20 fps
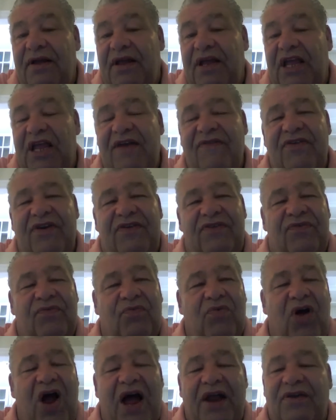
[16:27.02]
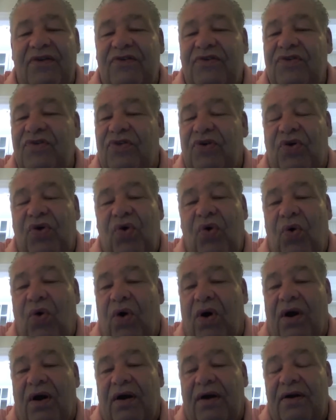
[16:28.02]
even as rotten to the
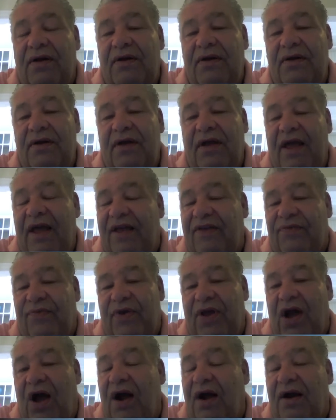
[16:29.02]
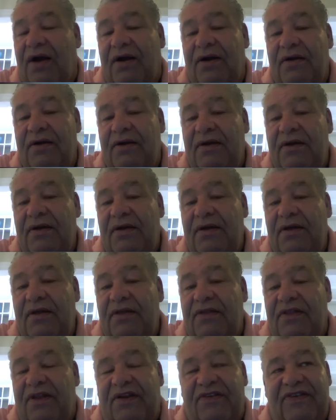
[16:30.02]
core as we are.
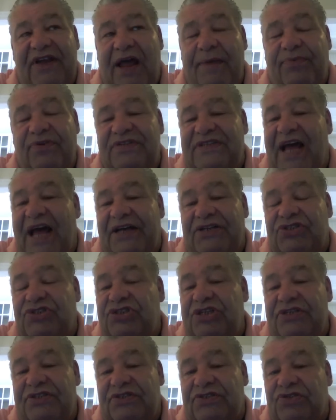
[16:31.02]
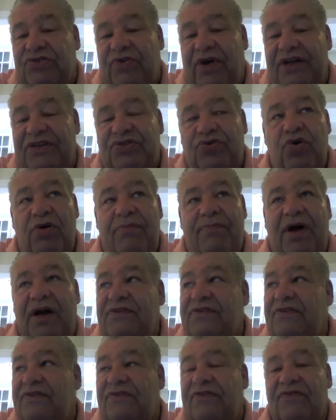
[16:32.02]
The disciples asked Jesus Christ, Who
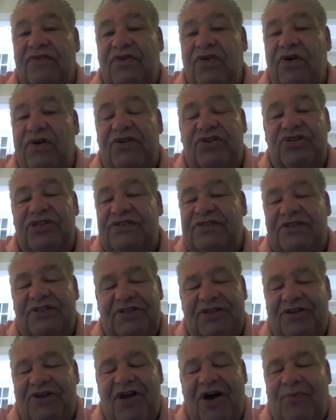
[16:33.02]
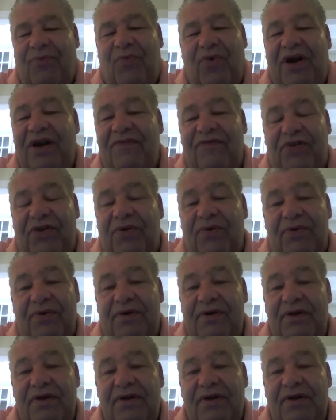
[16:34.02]
amongst us is good? And Jesus said, Not one of you.
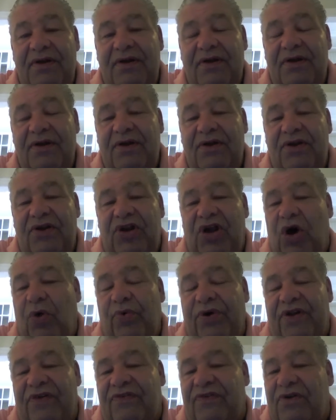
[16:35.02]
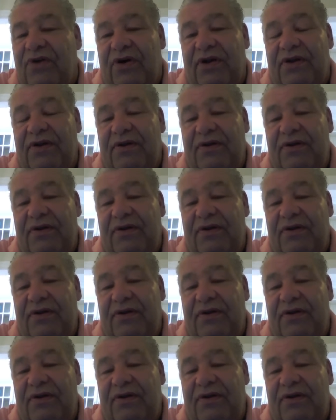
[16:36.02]
No one is good.